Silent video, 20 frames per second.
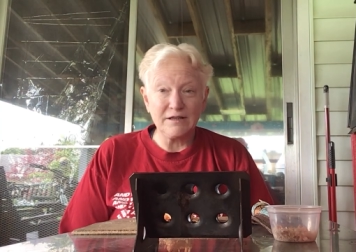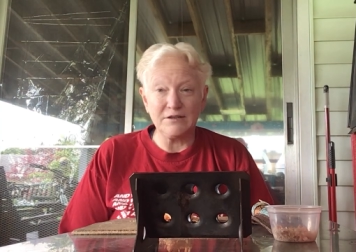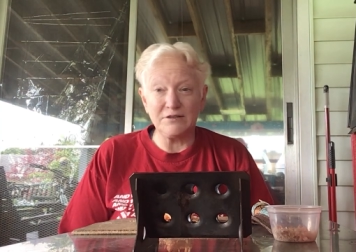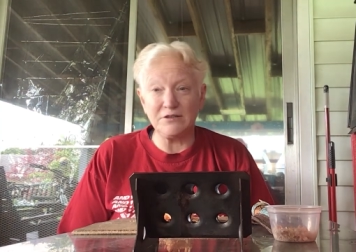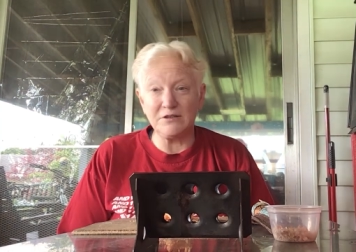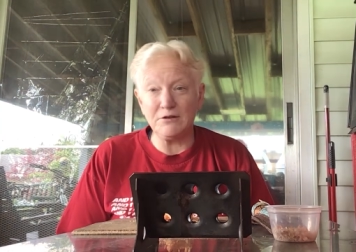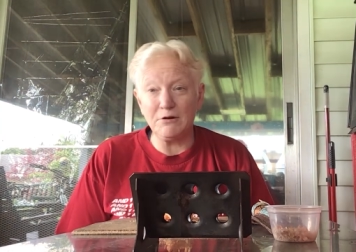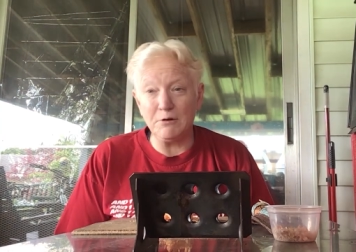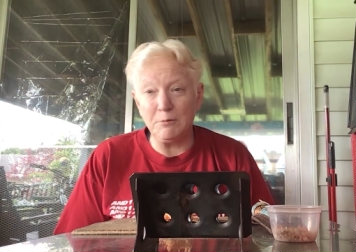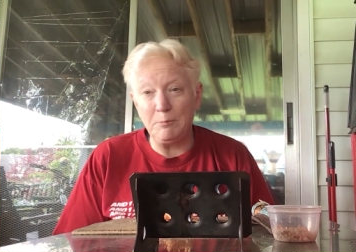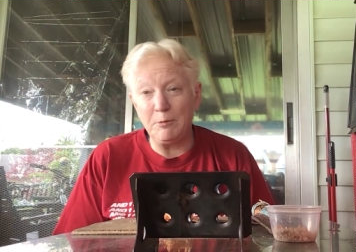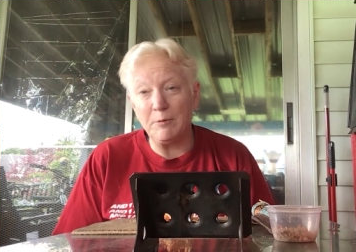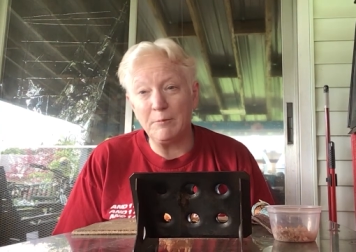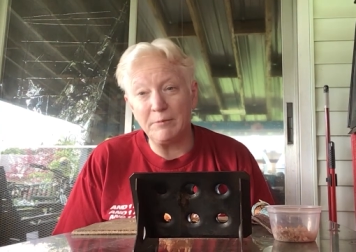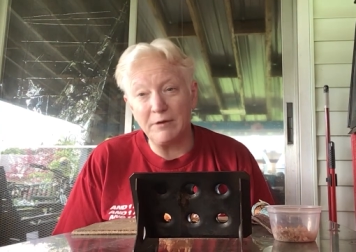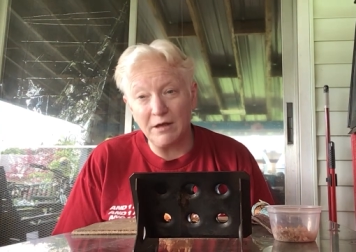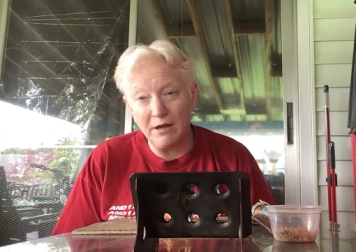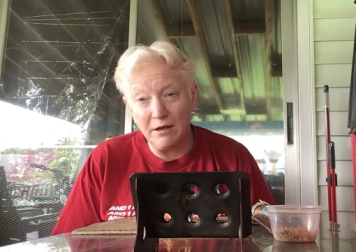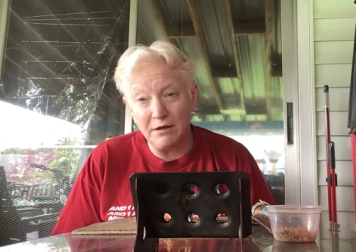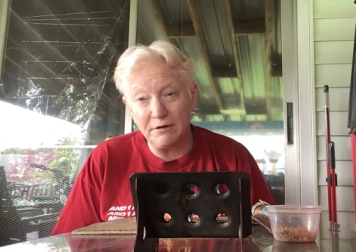Because, you know, he put
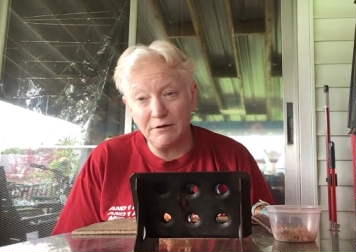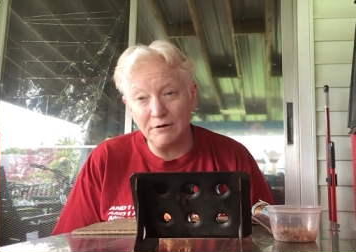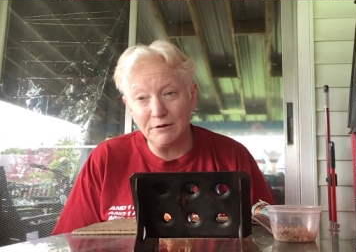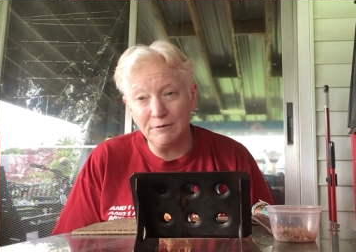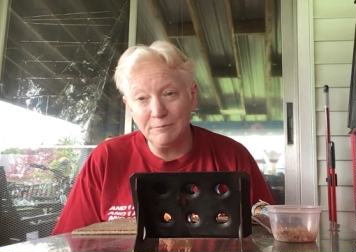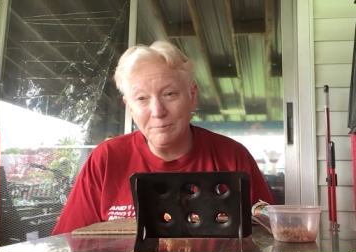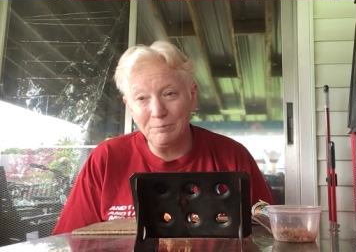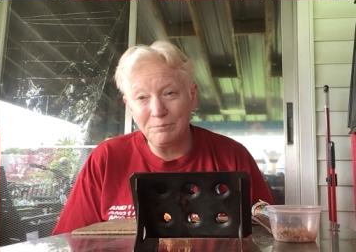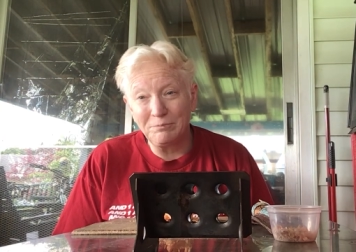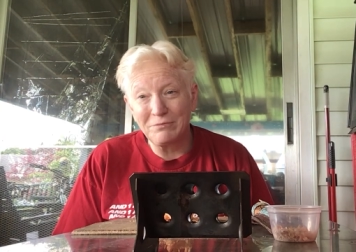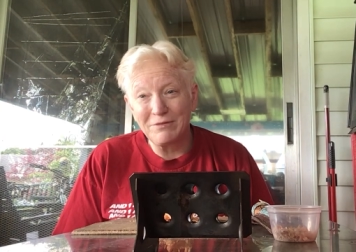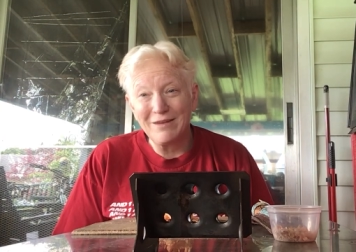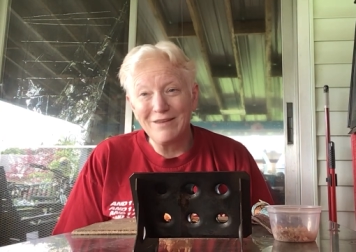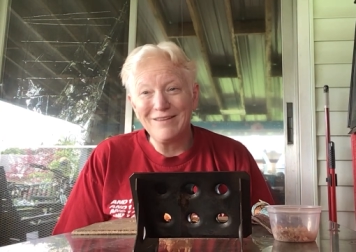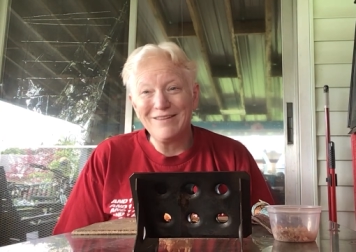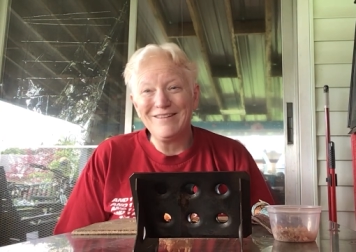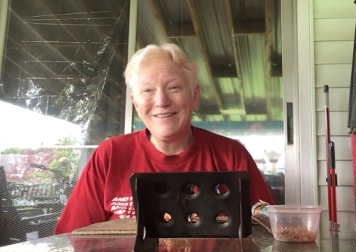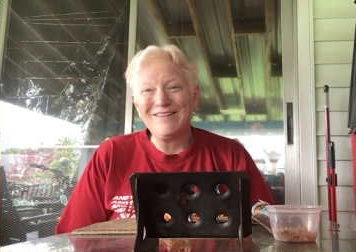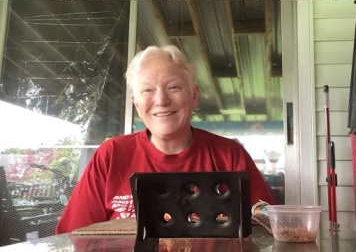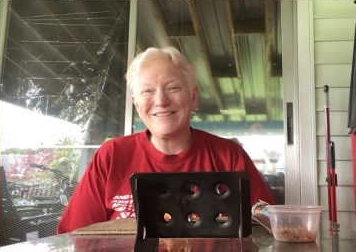me under.
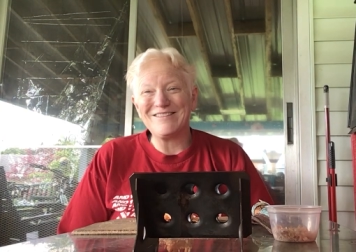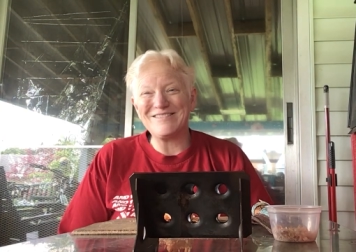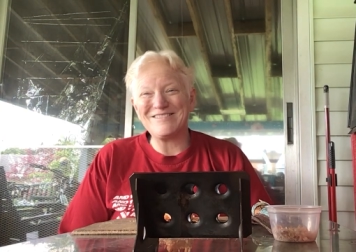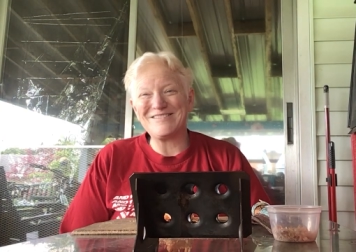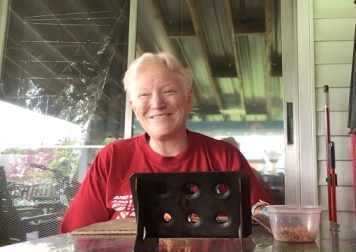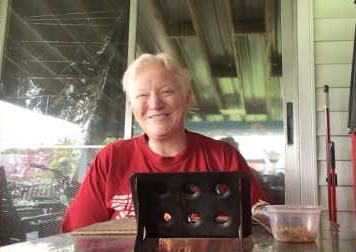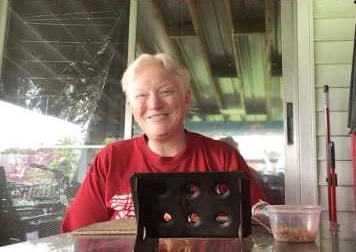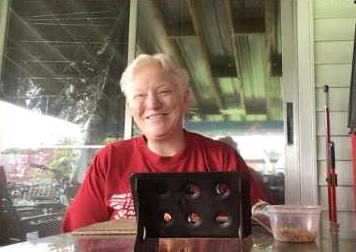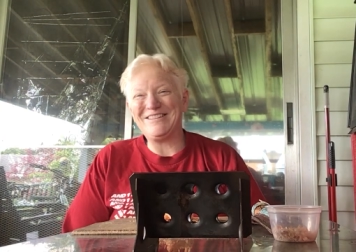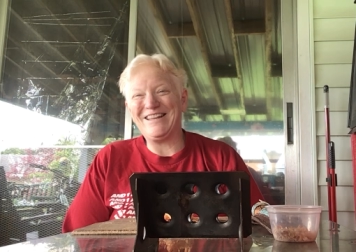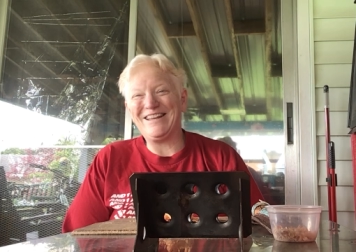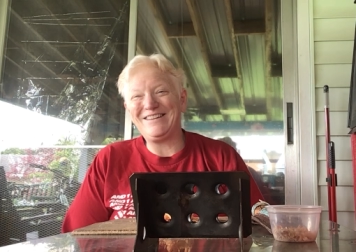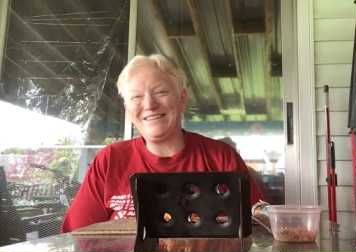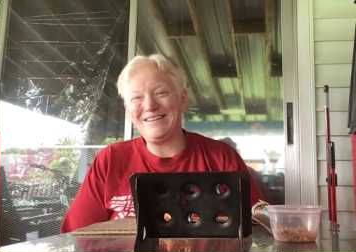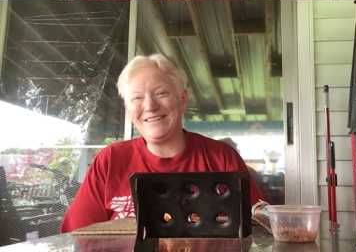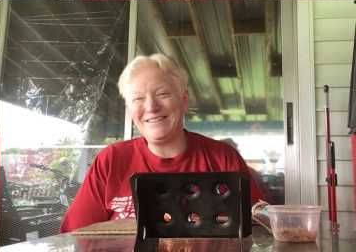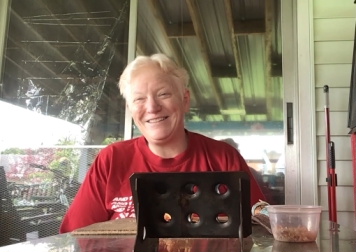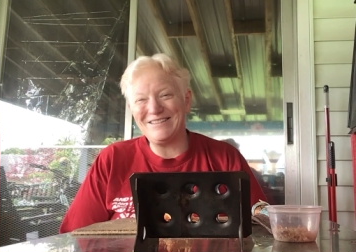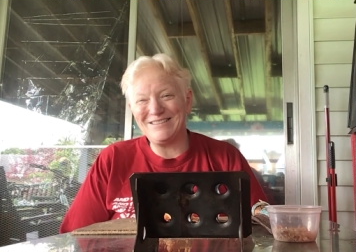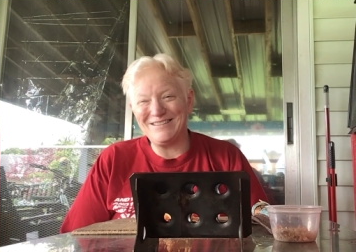Because when they
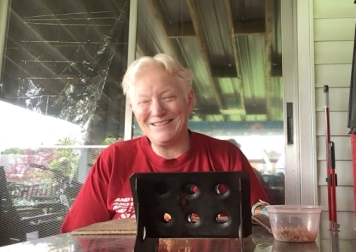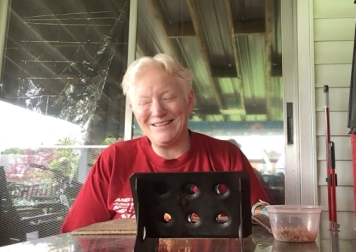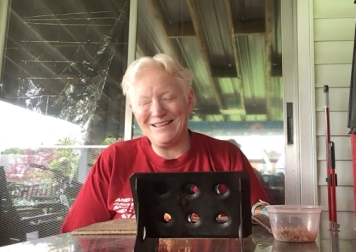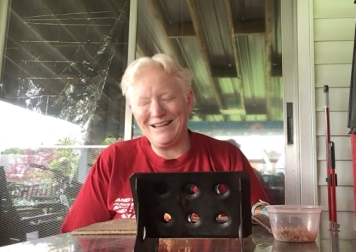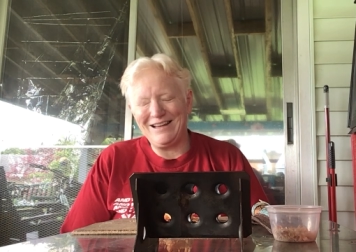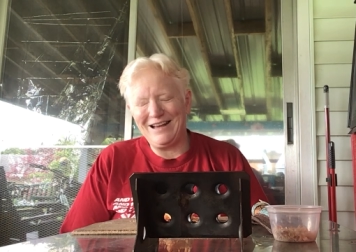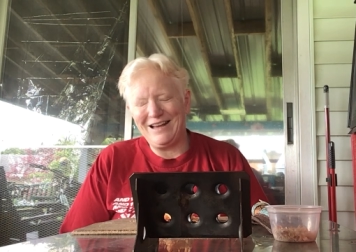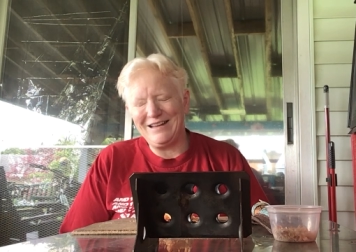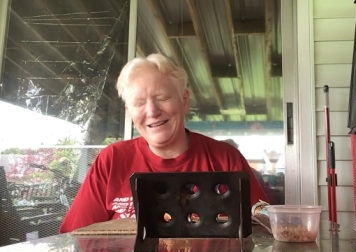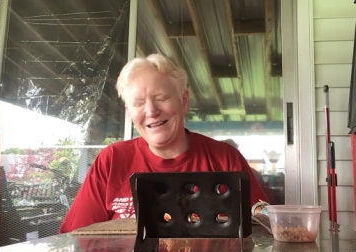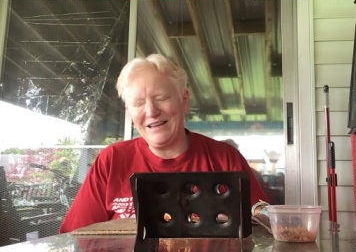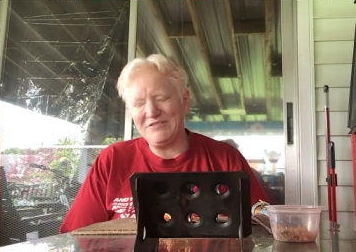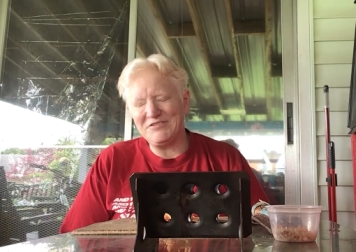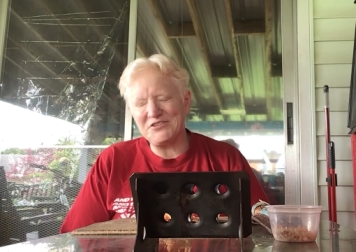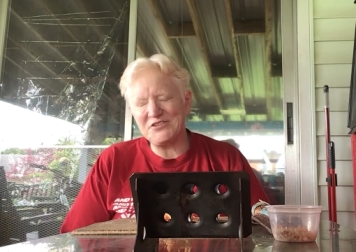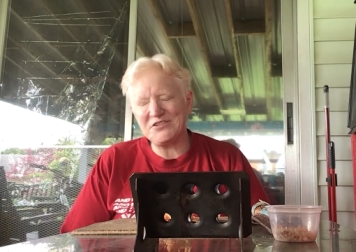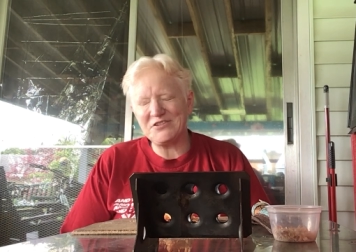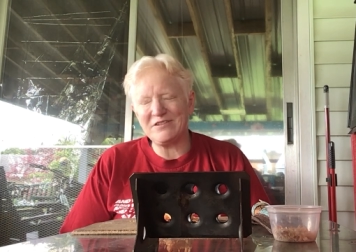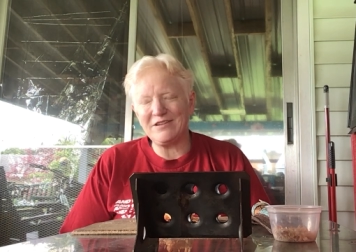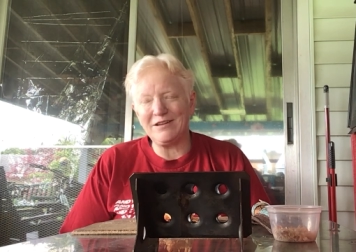did this, I had to have a
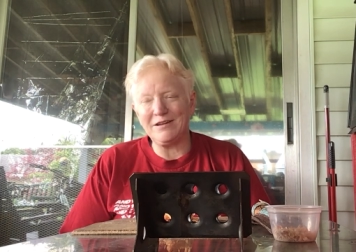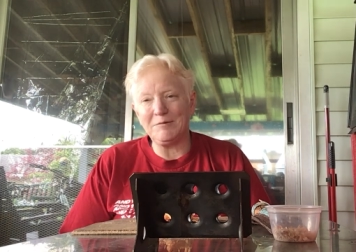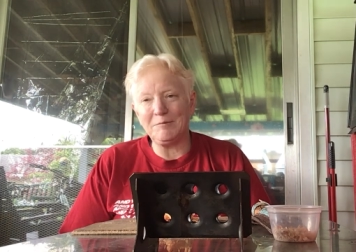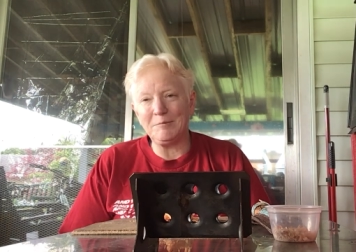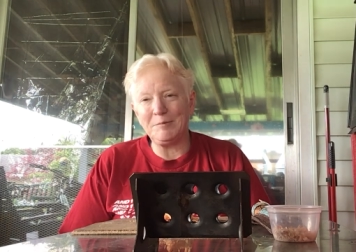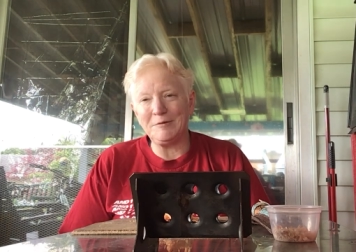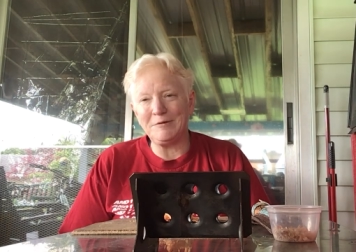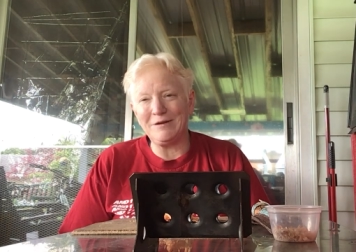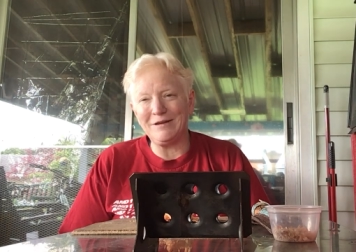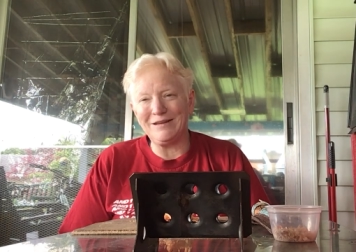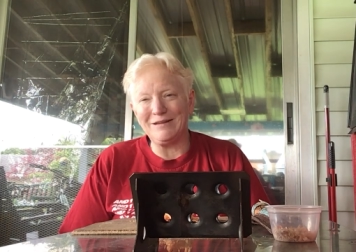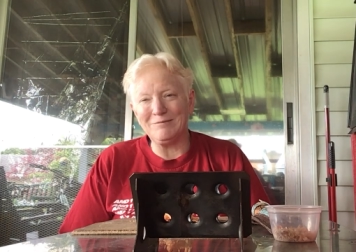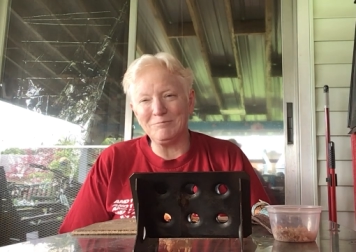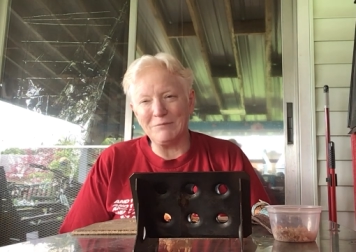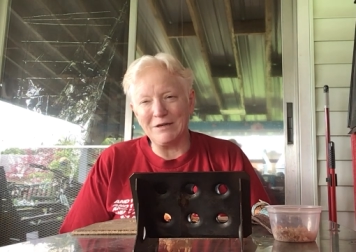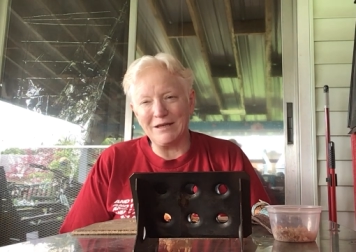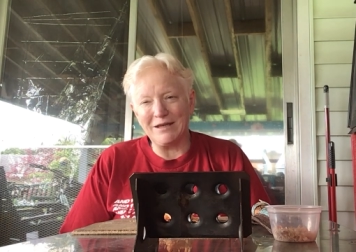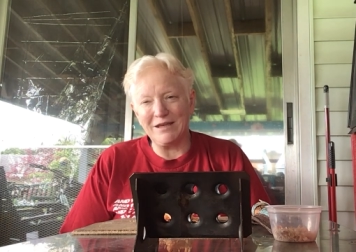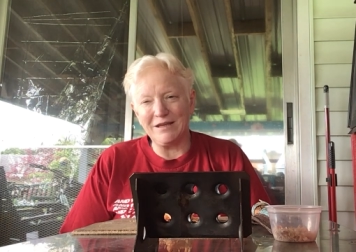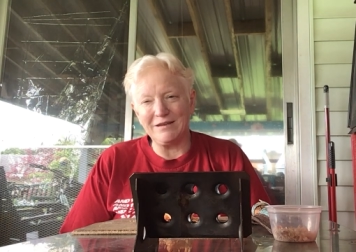stent put in
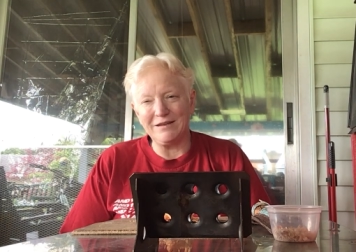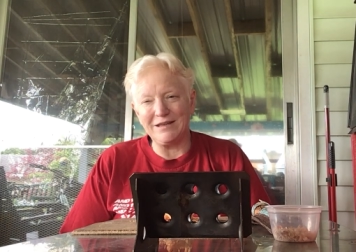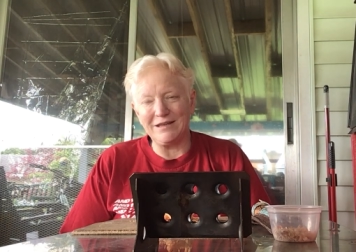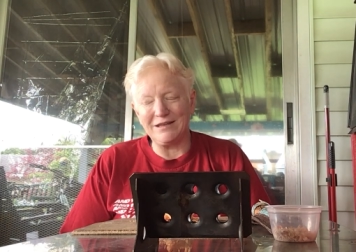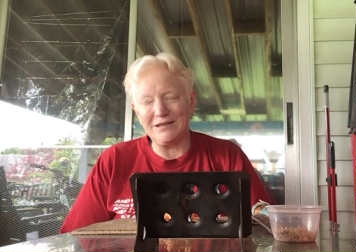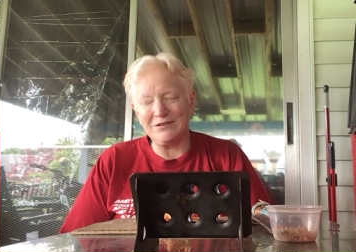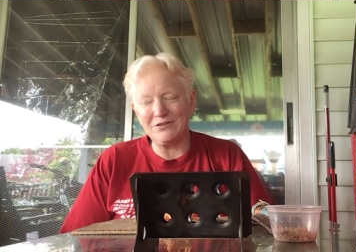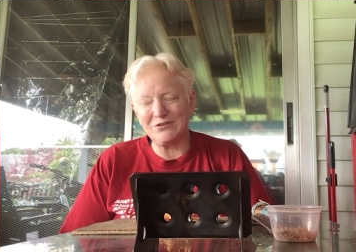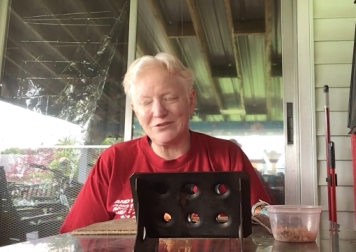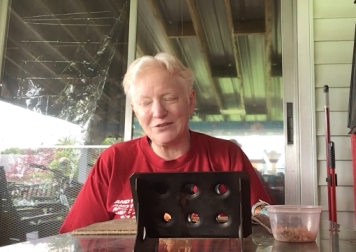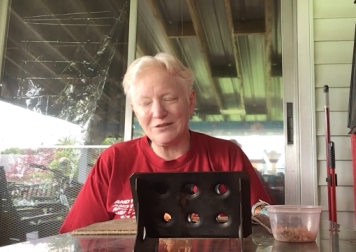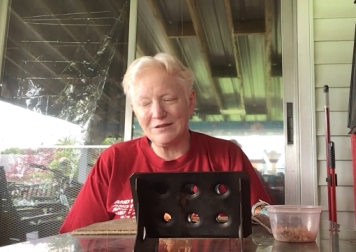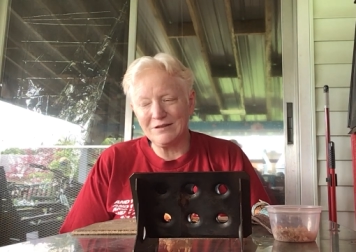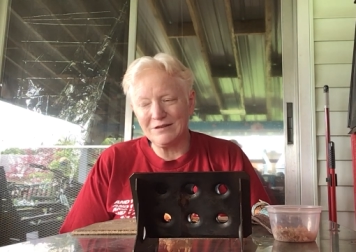my kidneys